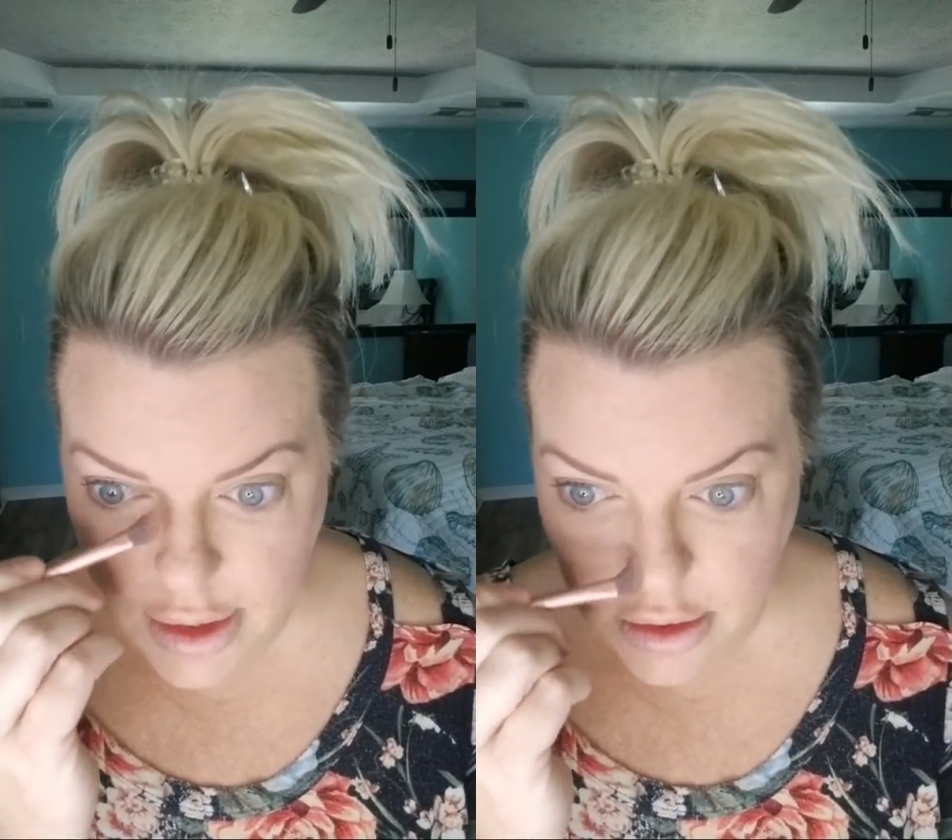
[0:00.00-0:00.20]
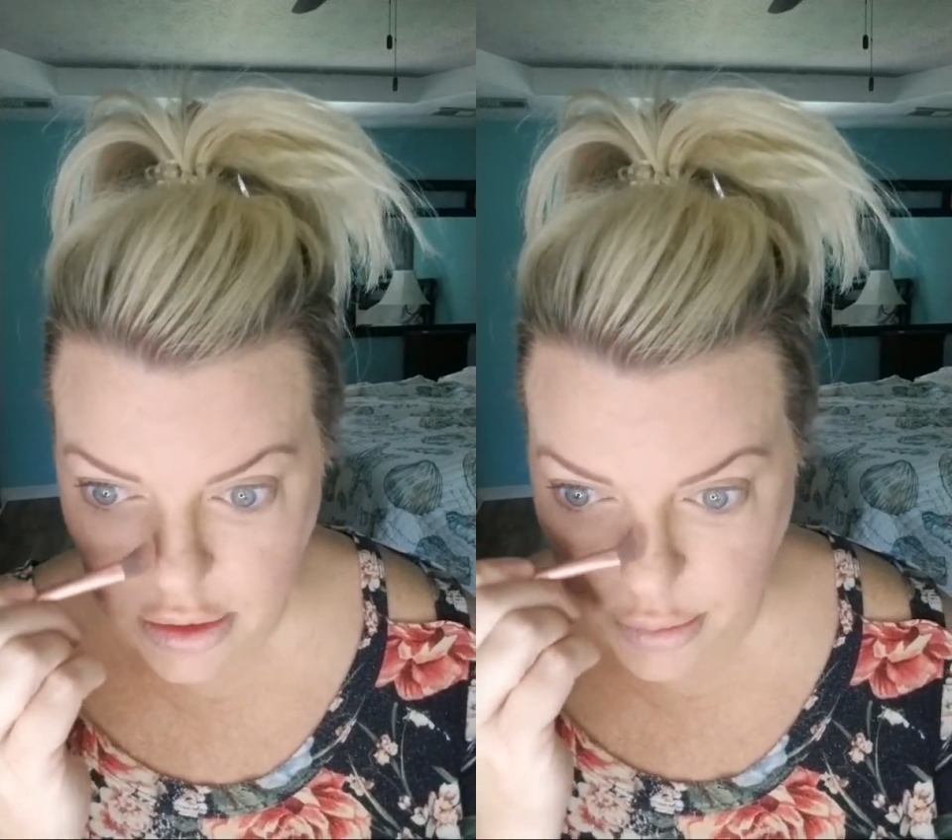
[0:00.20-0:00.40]

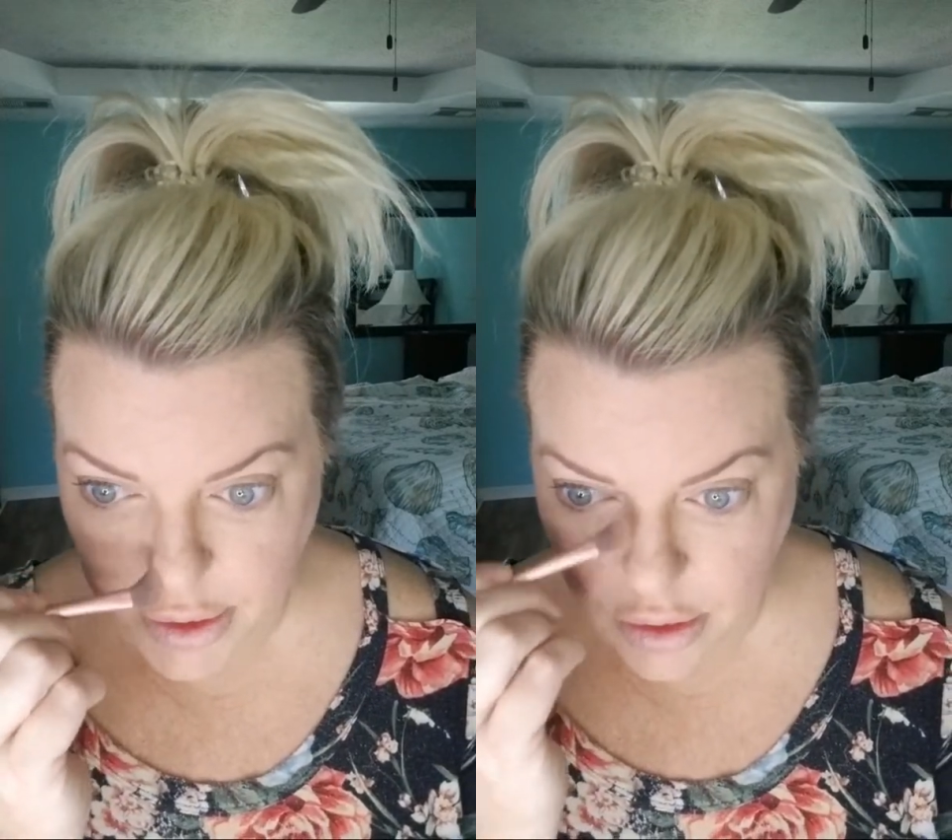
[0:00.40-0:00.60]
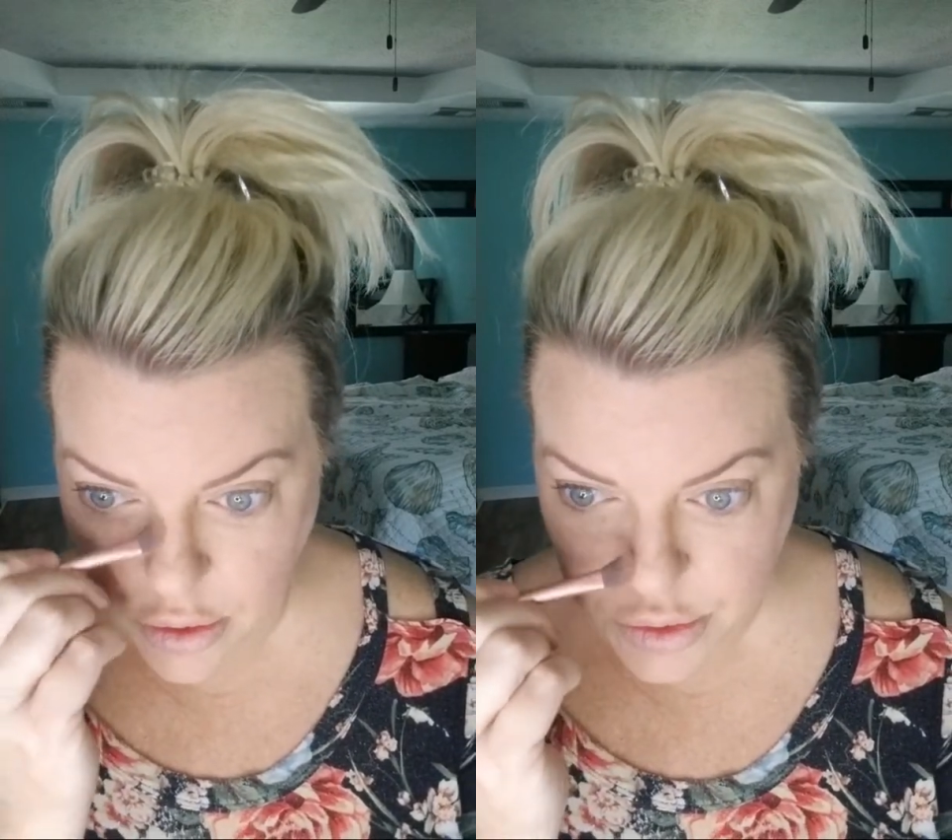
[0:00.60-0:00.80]
a little bit
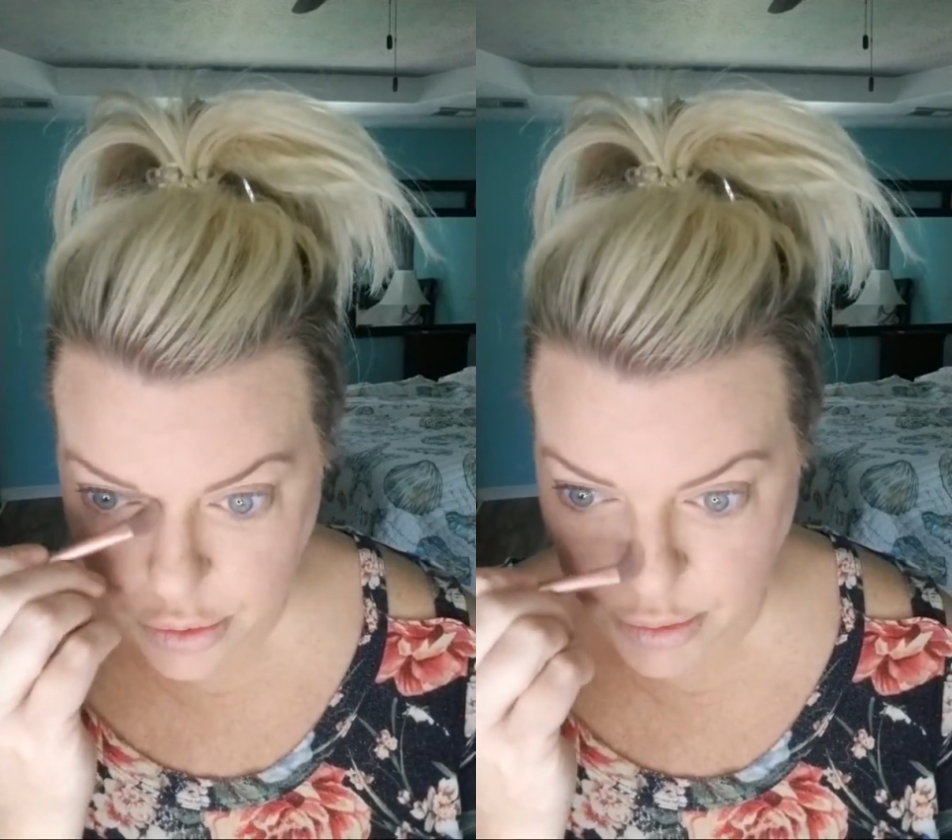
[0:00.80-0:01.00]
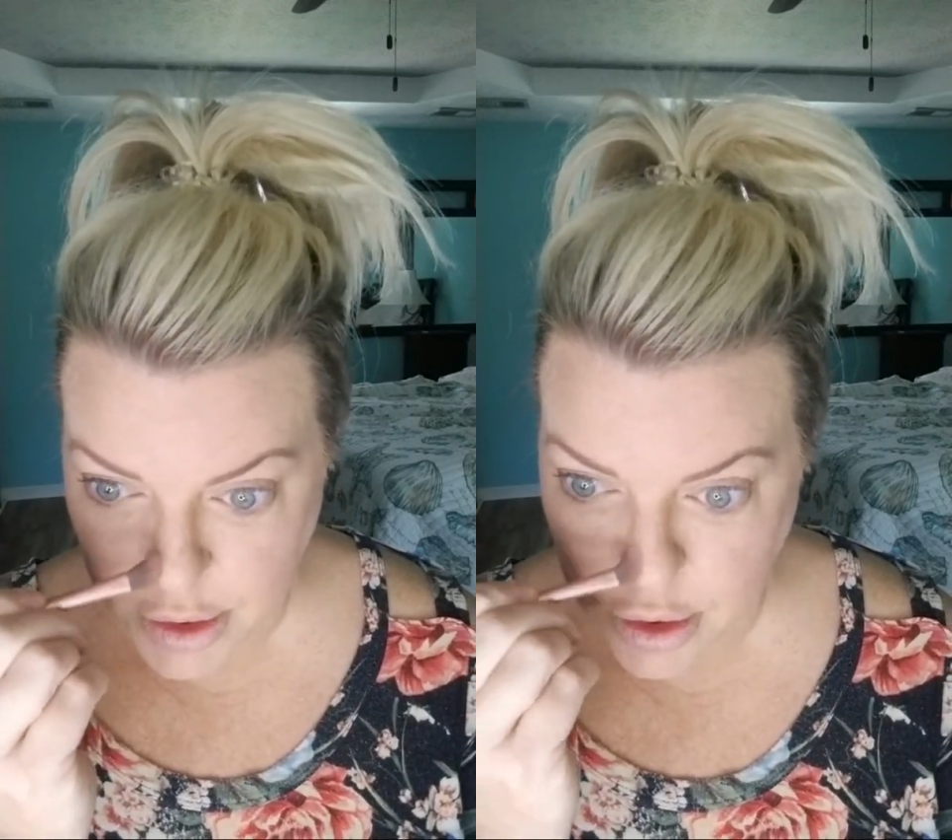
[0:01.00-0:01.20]
of contour
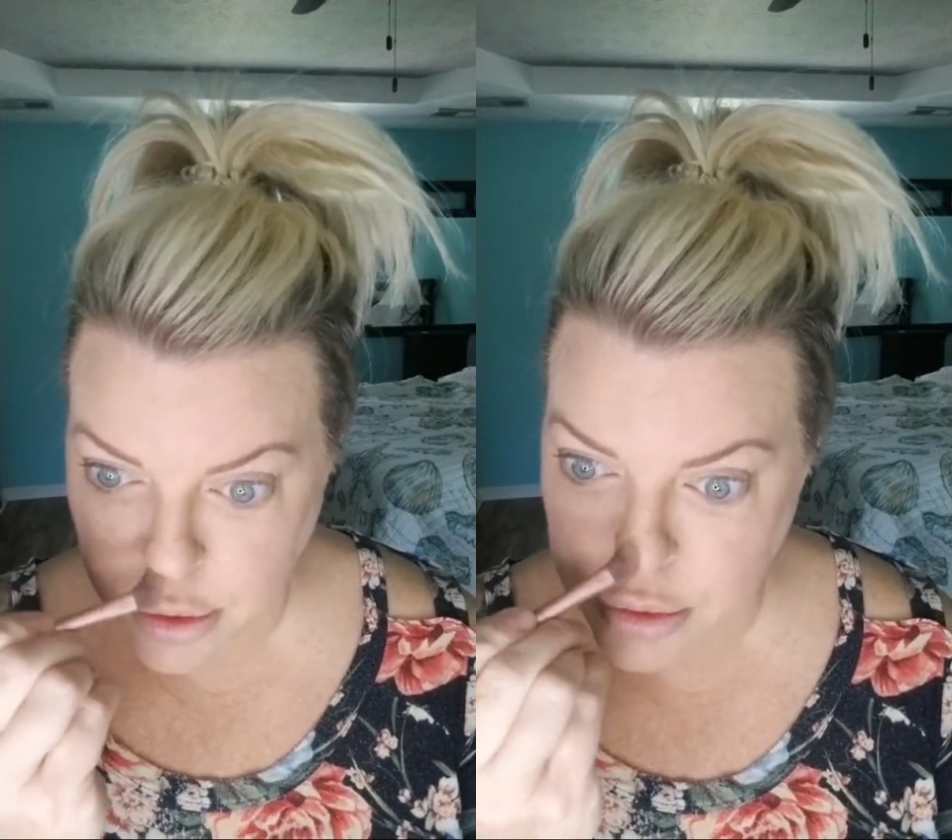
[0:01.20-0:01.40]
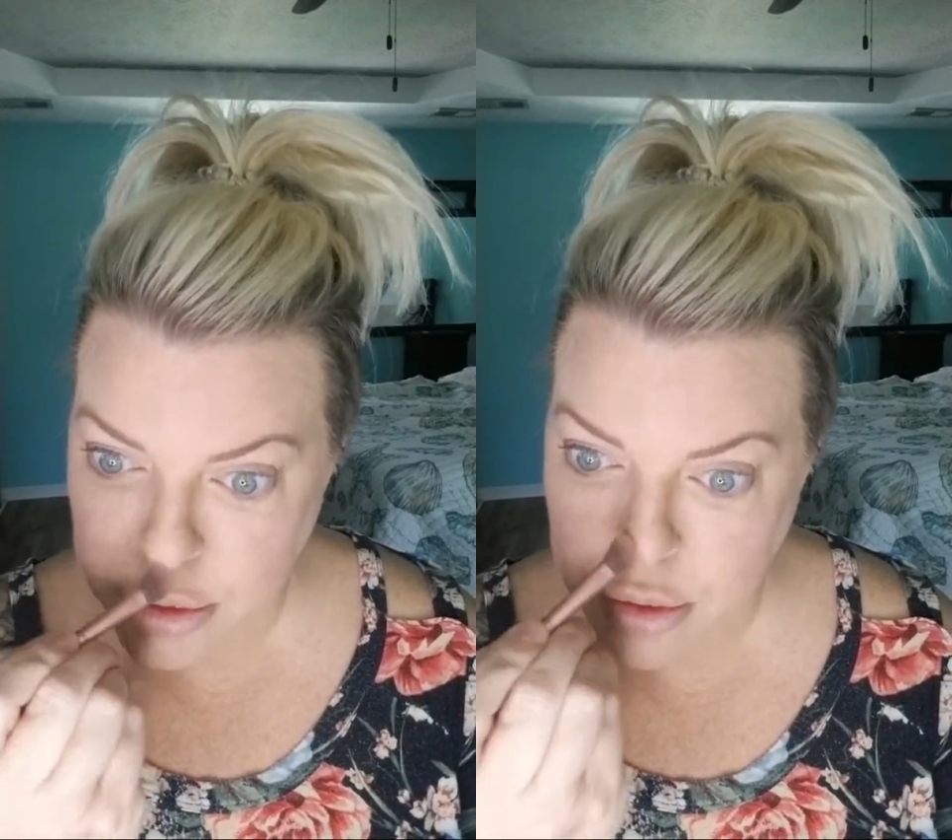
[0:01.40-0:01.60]
on my
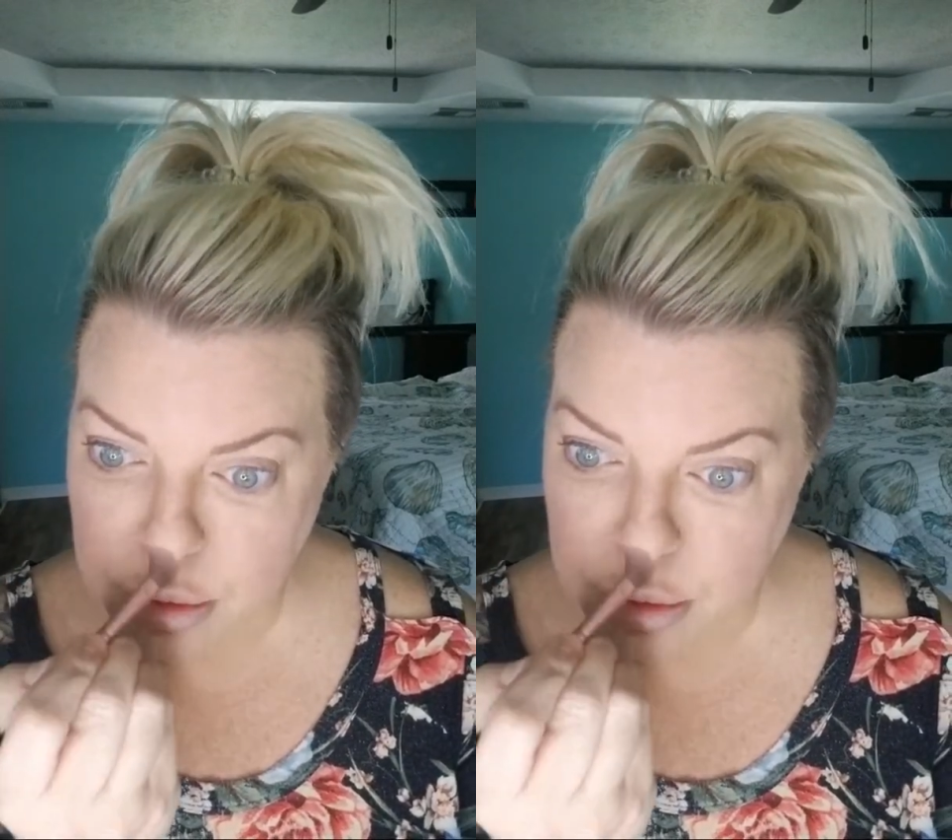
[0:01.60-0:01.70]
nose.